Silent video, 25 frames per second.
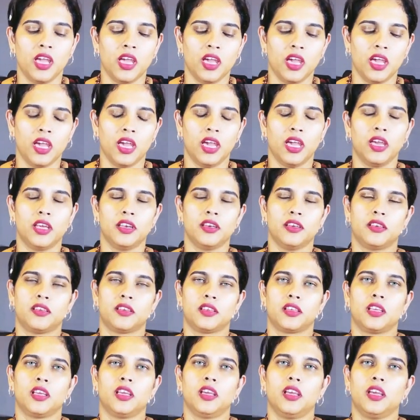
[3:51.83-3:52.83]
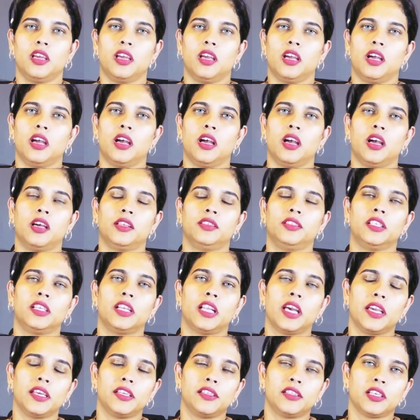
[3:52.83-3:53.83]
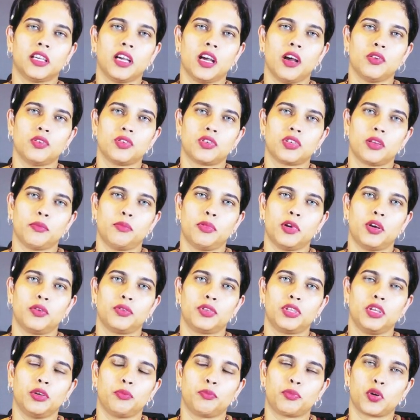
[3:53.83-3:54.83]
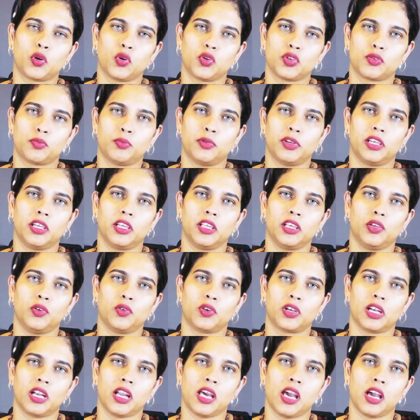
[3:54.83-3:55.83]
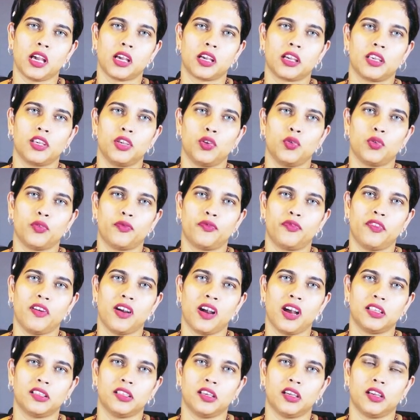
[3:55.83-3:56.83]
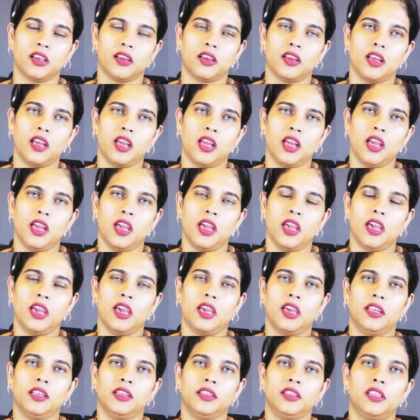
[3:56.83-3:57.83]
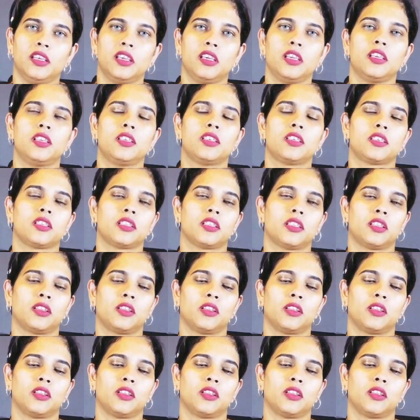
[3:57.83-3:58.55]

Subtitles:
and the 9th house about your prosperity, your luck, your father. And these